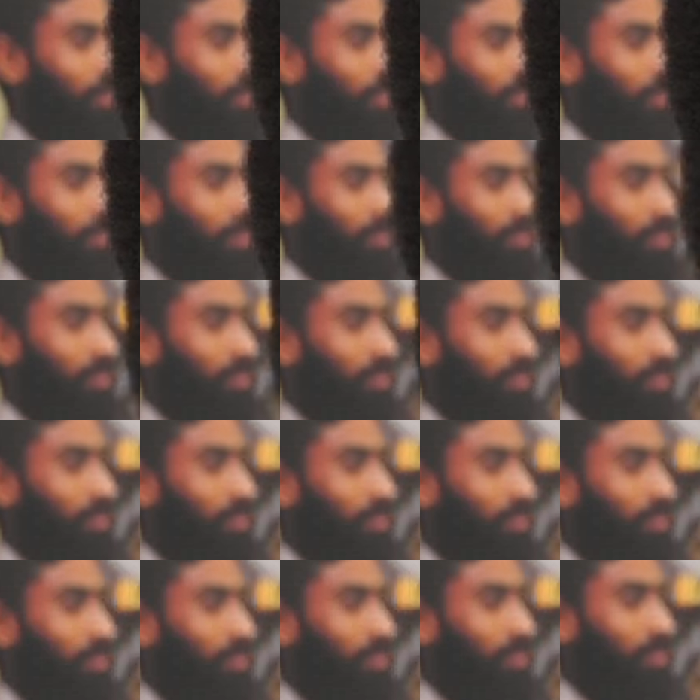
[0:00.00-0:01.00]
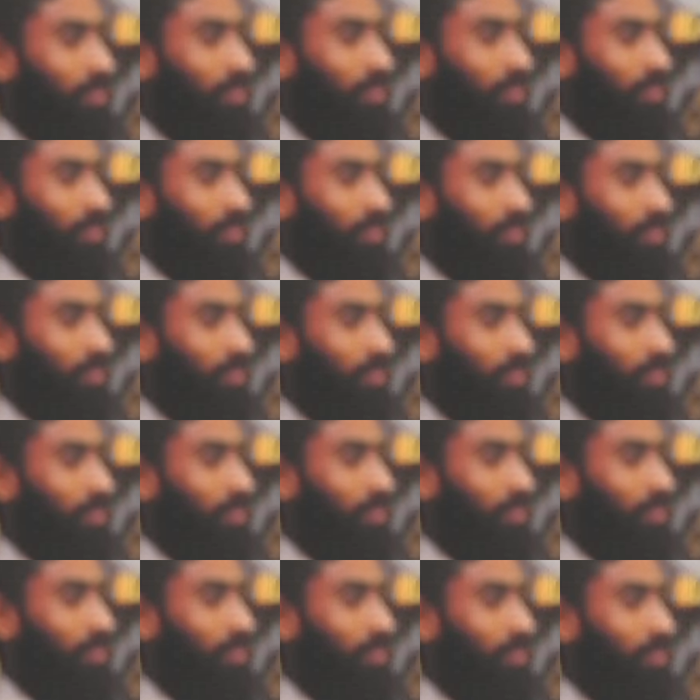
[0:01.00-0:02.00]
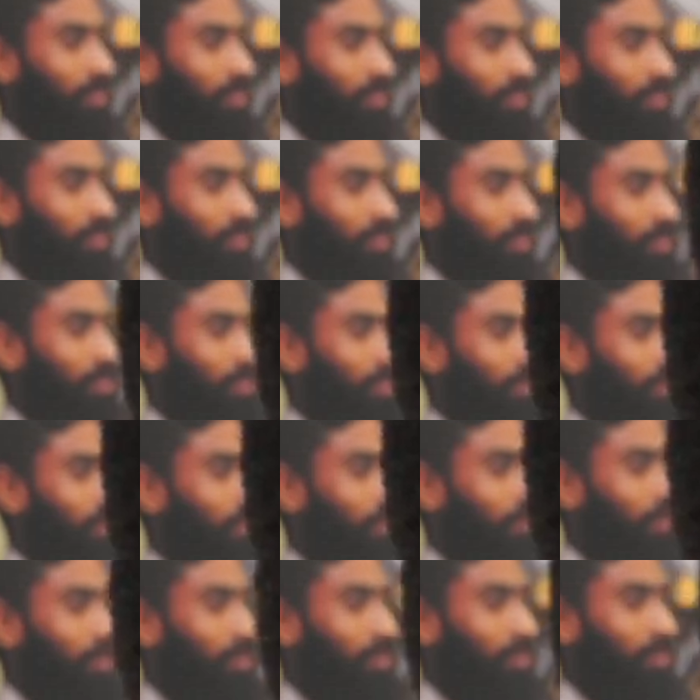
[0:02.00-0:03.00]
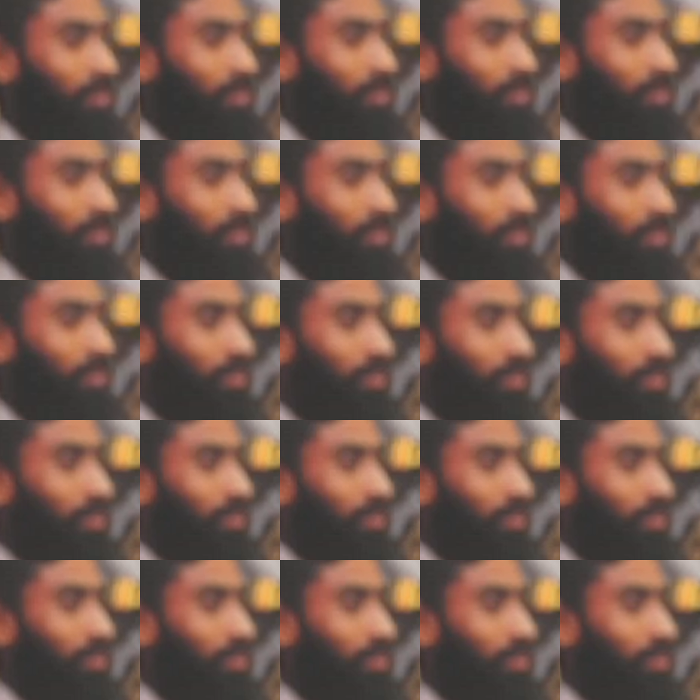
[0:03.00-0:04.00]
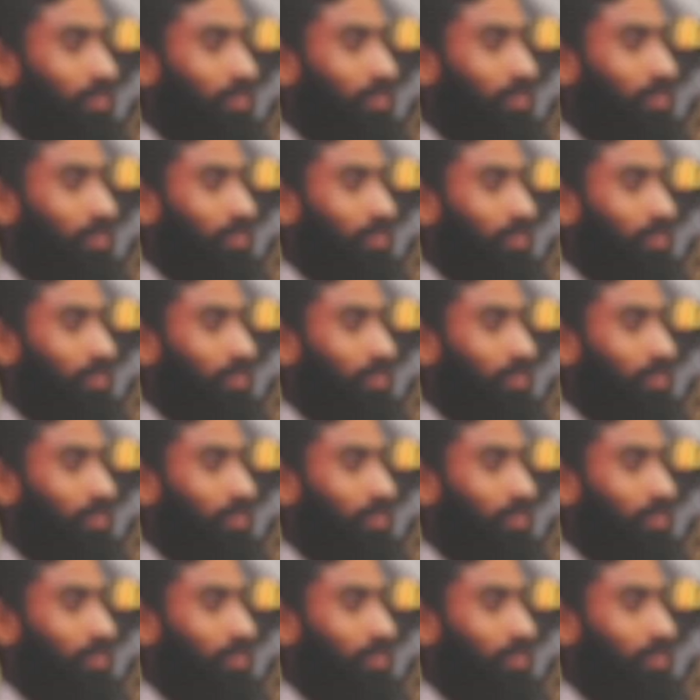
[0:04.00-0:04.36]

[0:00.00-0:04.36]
This person isn't speaking.